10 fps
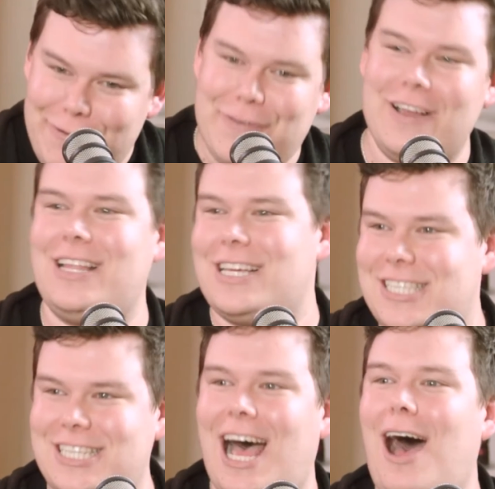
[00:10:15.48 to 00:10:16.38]
filler
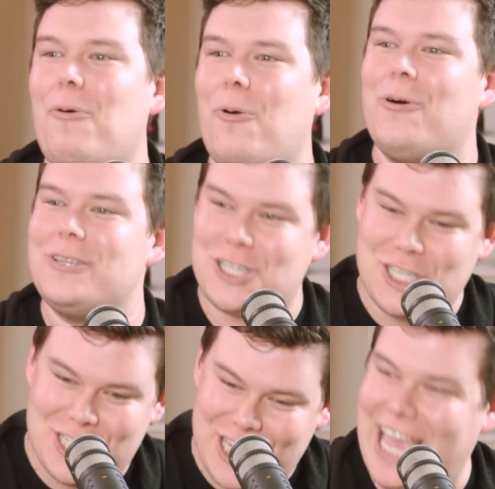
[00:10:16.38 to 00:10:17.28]
Star Wars
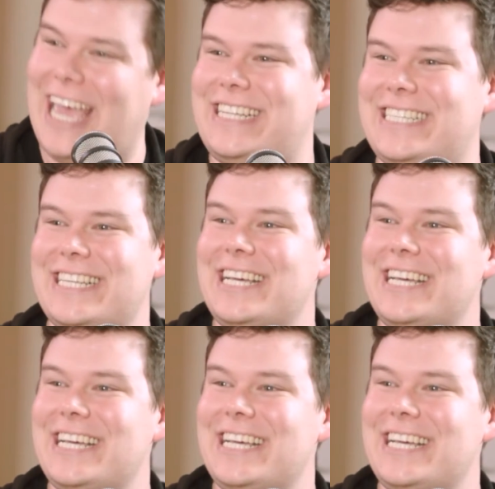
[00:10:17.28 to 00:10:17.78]
shit